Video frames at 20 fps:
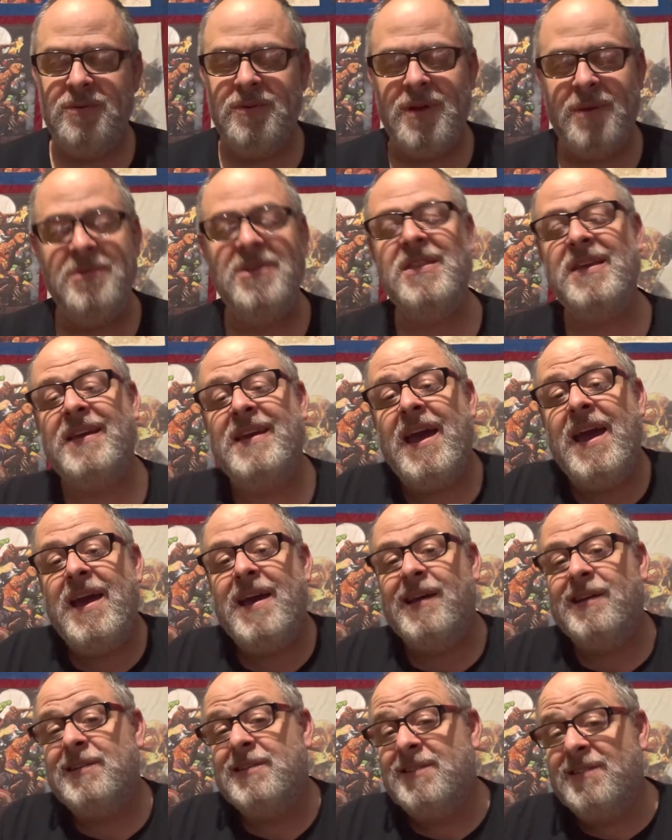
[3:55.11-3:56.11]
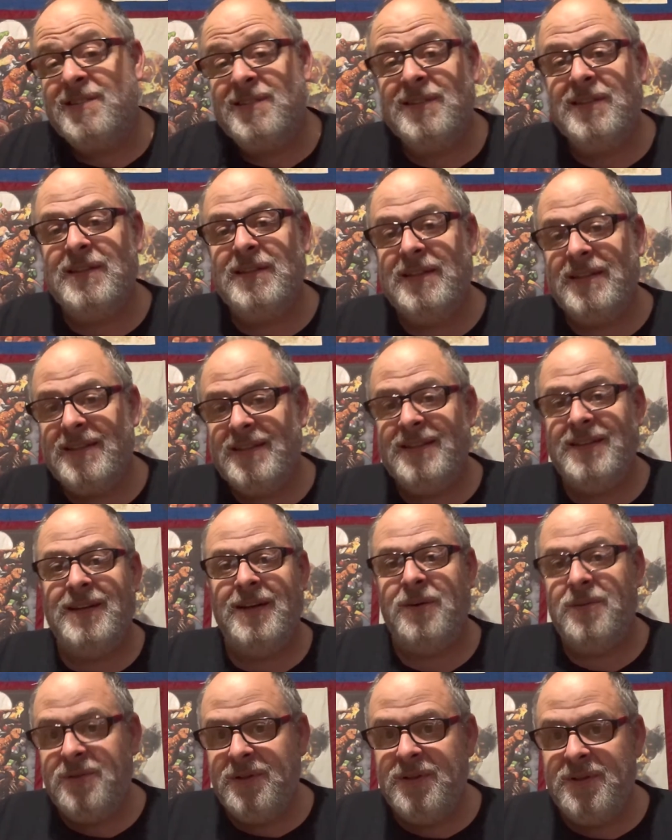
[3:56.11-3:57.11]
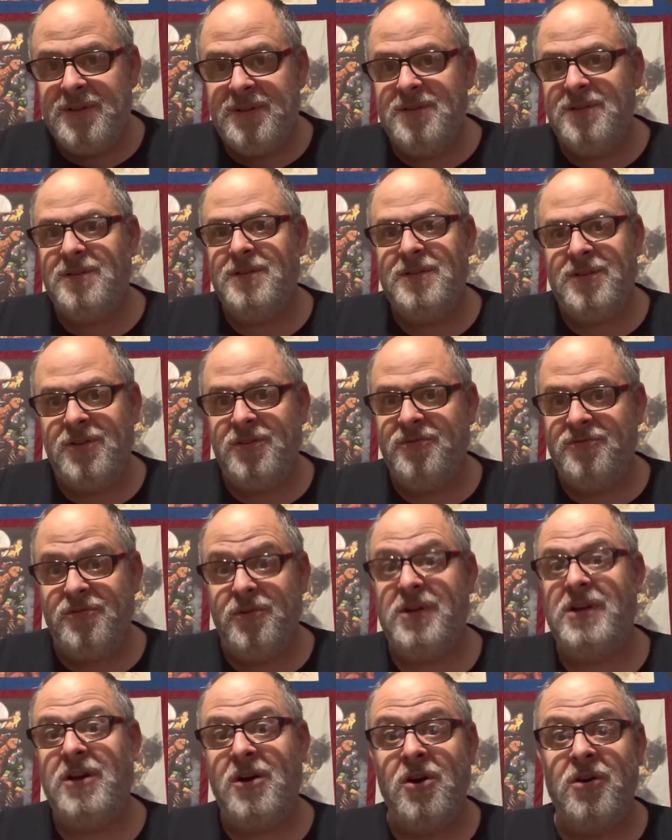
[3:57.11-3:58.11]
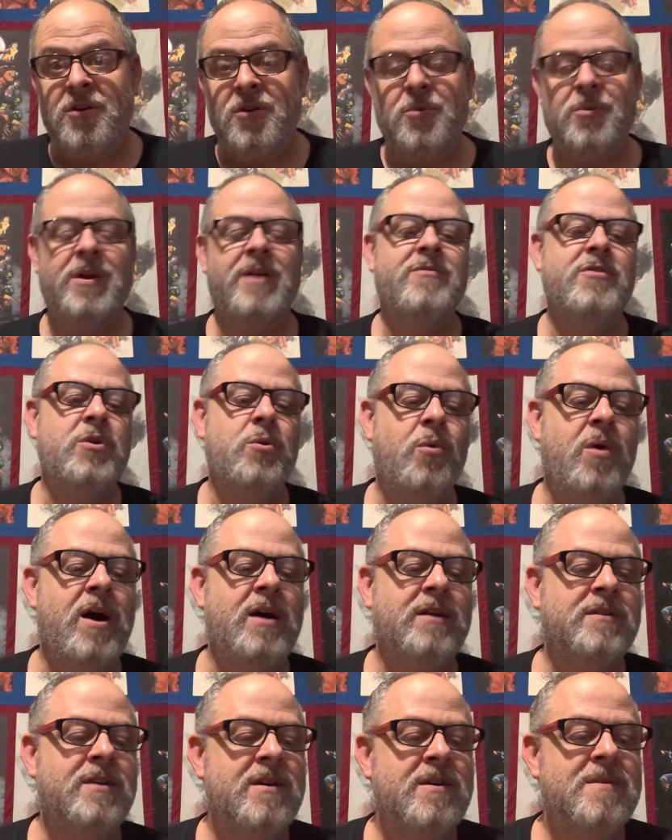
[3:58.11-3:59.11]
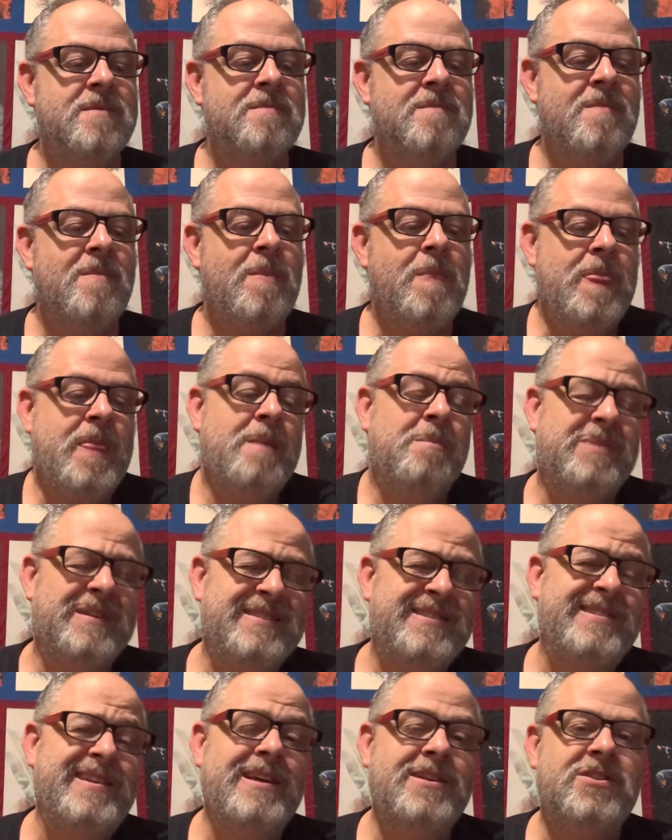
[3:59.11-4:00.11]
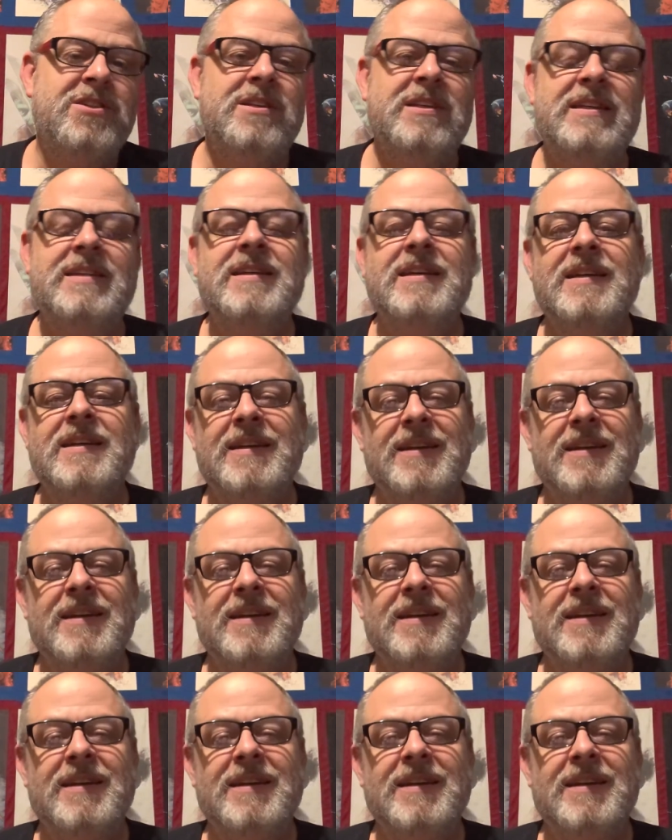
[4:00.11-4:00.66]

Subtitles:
I mean, they can, because, you know, you're free to argue whatever you want. But essentially,